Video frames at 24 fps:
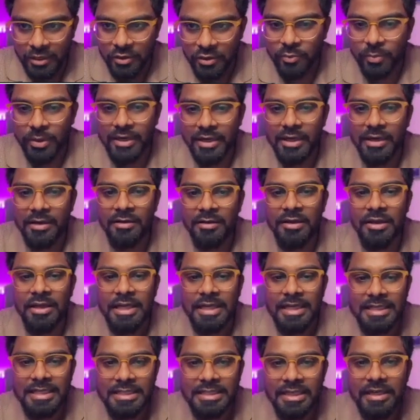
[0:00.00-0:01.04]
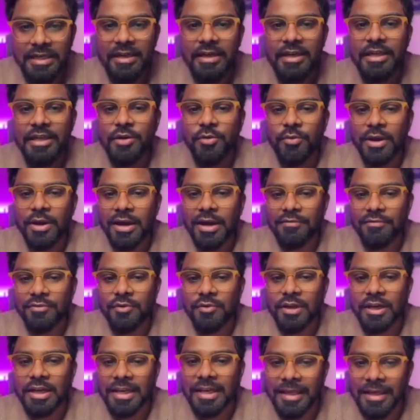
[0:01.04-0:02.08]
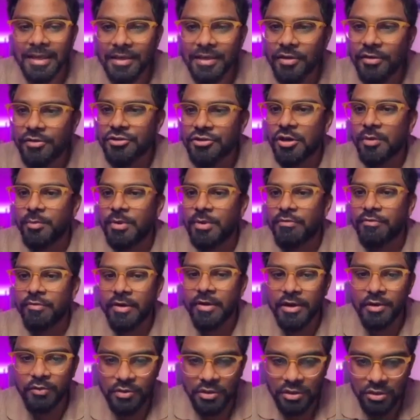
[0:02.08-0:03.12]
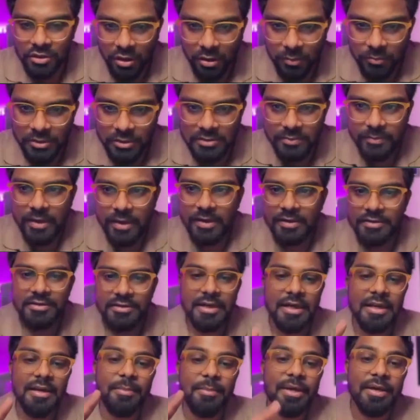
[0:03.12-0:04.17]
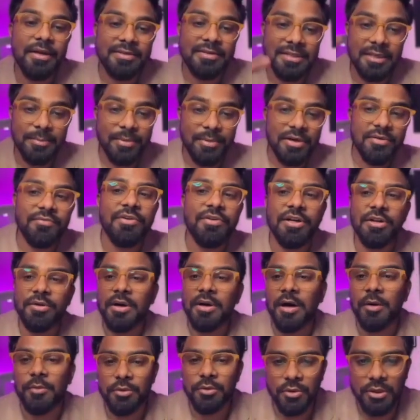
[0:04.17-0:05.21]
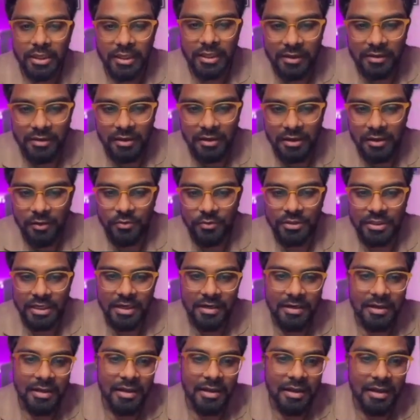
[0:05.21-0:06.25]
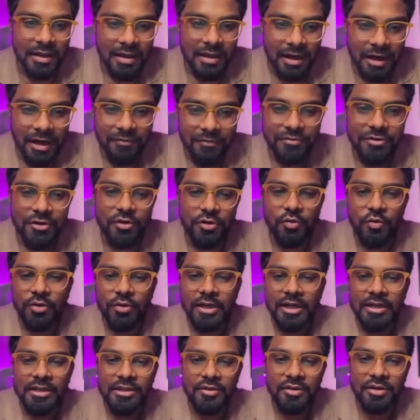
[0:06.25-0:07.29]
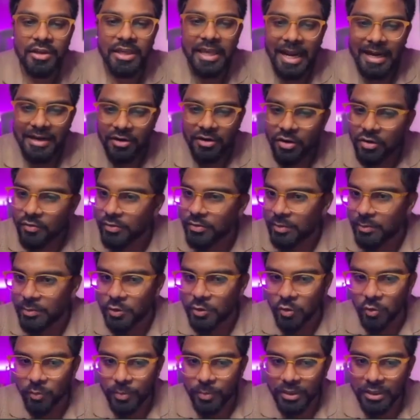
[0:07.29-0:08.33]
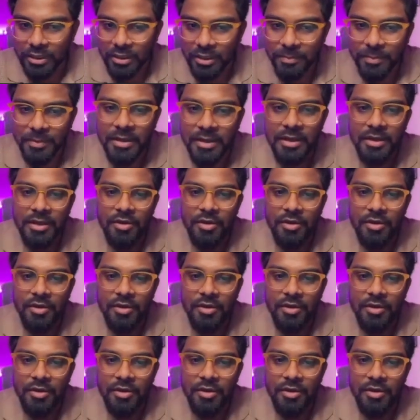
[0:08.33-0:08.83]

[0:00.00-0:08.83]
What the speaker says: Meta. Generally, you have to link your Shopify to the commerce manager. I'll make a separate video how to link around that. After you do that, your catalog will be opened up.